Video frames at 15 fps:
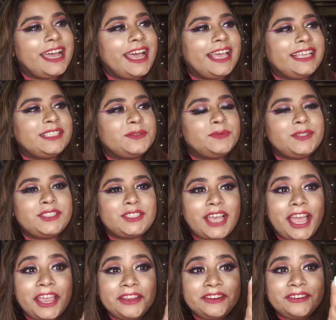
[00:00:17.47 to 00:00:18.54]
guys, which
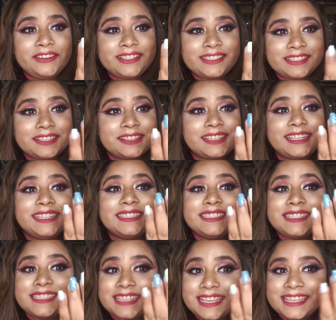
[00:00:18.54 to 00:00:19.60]
I
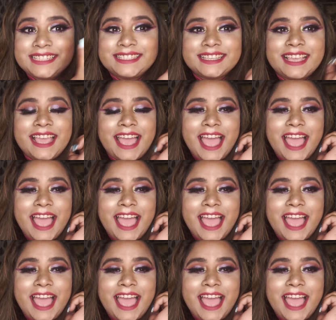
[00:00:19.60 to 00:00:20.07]
recently did,